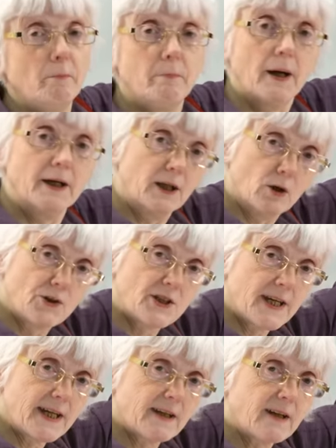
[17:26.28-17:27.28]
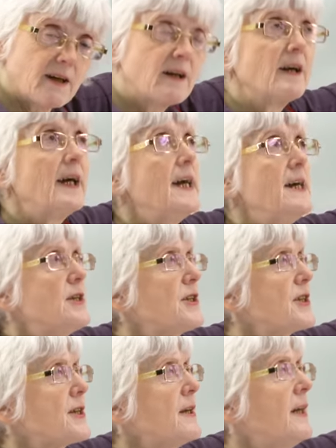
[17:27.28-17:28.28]
biotic
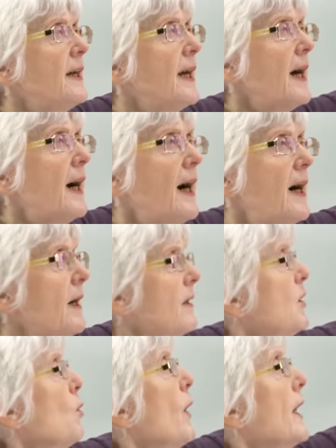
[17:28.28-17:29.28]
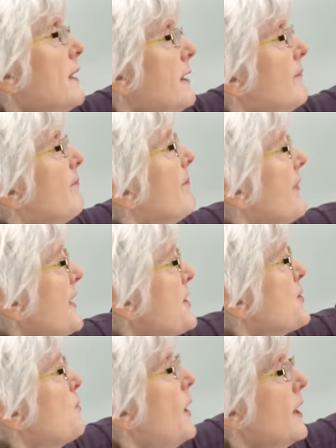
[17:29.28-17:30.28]
is, well,
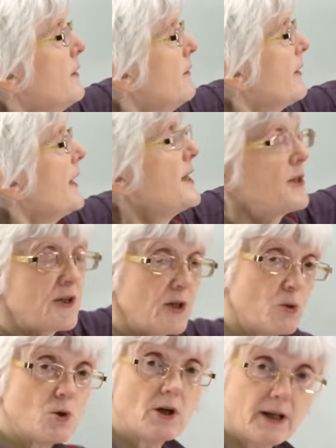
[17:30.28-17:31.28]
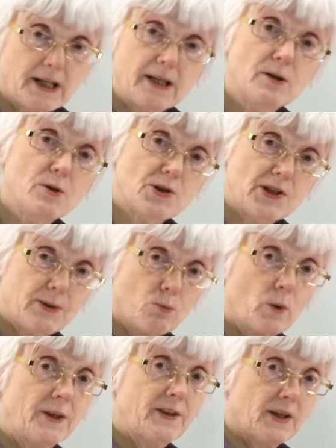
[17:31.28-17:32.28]
this one, it's usually used
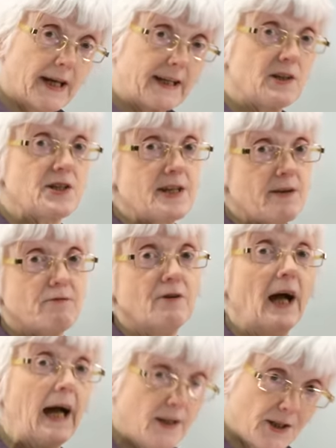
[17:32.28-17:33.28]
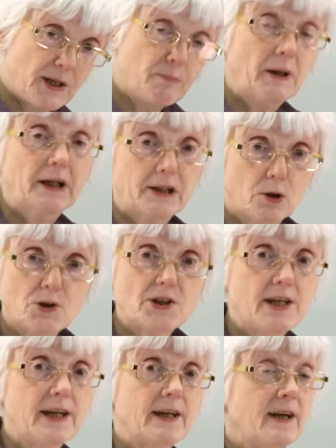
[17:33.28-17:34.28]
with the negative
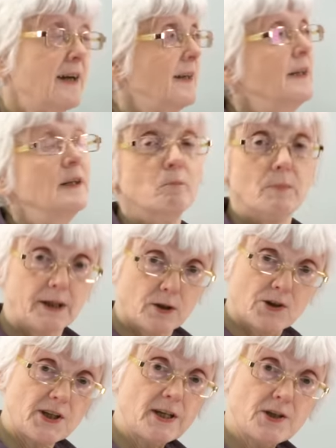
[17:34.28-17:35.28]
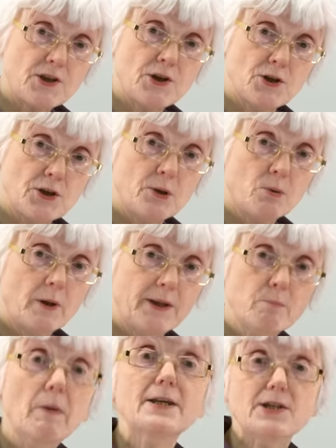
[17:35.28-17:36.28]
antibiotic because it's to do
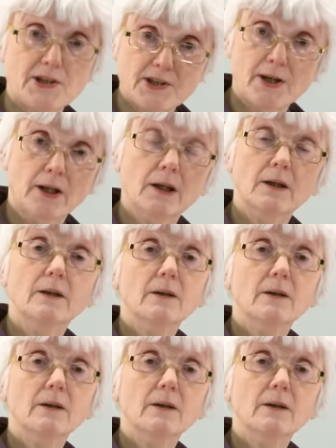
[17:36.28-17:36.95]
with medicine